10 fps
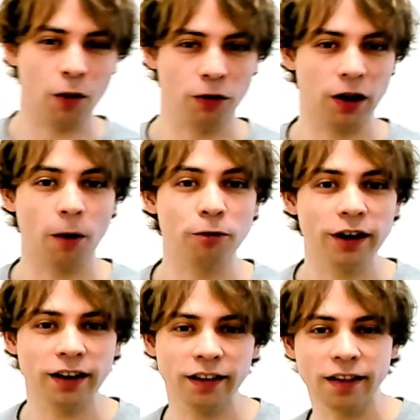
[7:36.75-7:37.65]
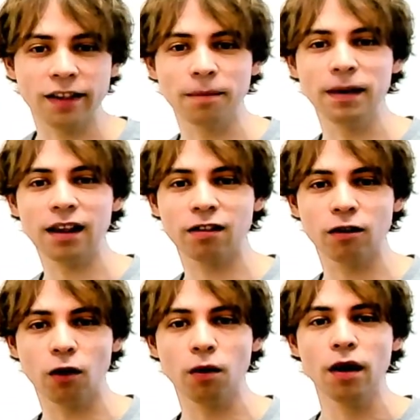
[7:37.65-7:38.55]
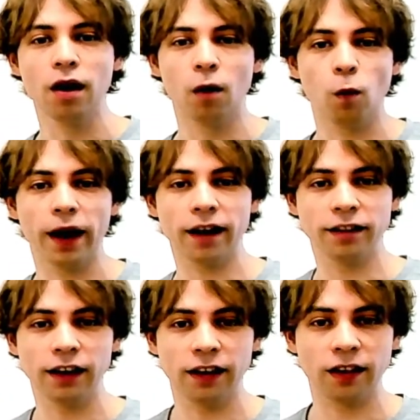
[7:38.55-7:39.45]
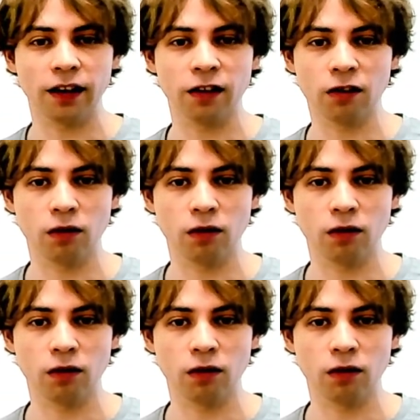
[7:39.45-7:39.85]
The operating system needs to know where the disk is,